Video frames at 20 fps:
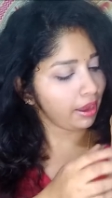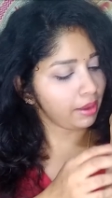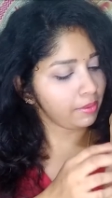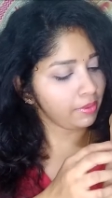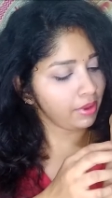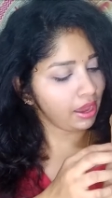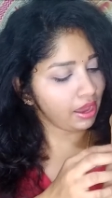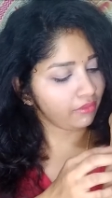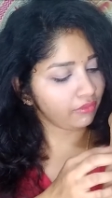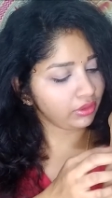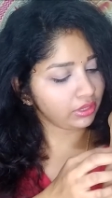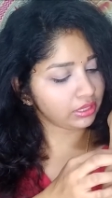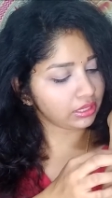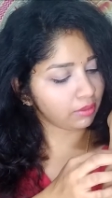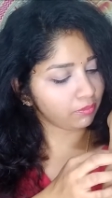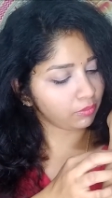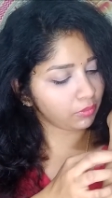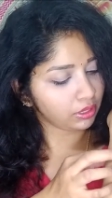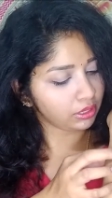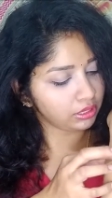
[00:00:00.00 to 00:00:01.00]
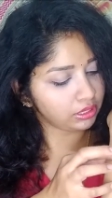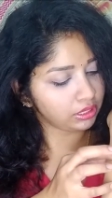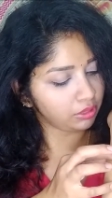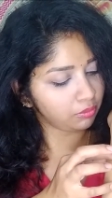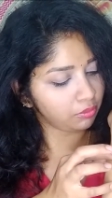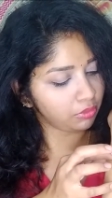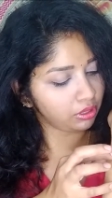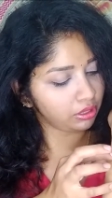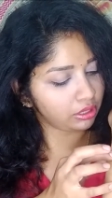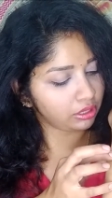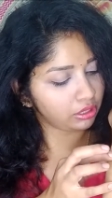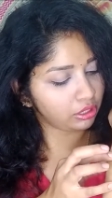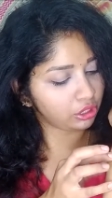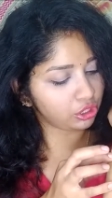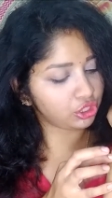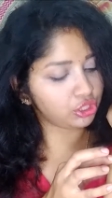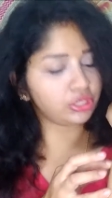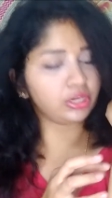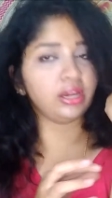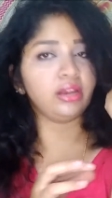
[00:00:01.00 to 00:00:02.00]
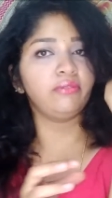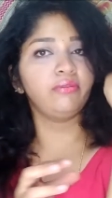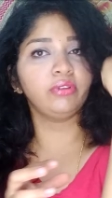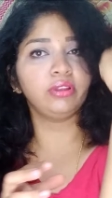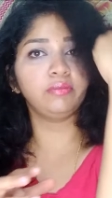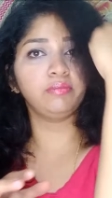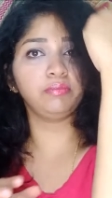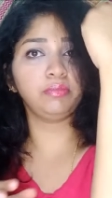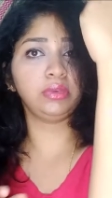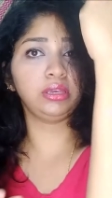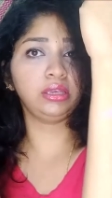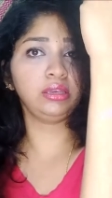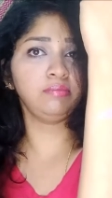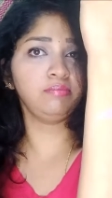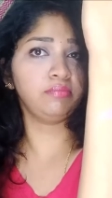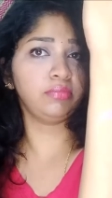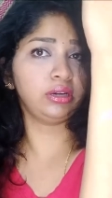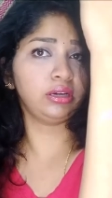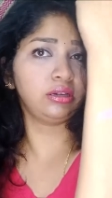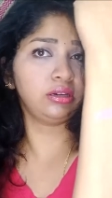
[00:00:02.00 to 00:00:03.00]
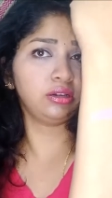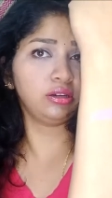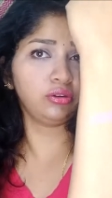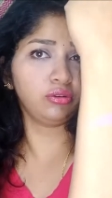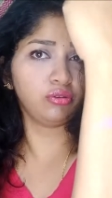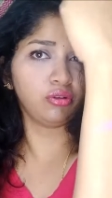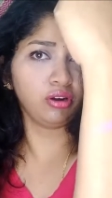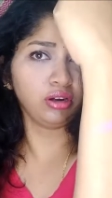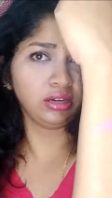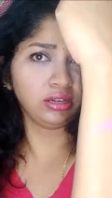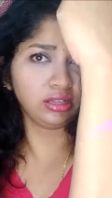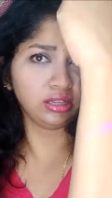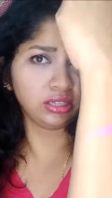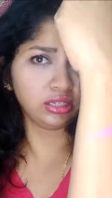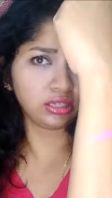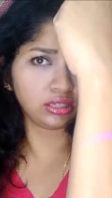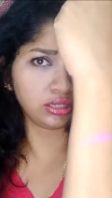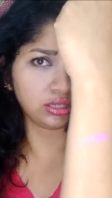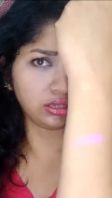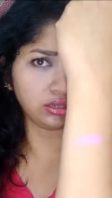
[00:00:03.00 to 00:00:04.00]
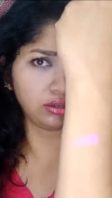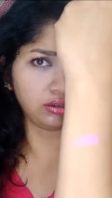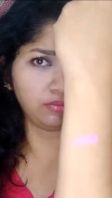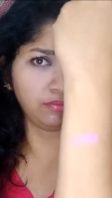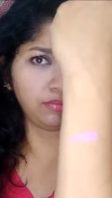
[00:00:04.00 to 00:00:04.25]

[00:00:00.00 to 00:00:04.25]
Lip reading: having something similar this shade with me, but not this.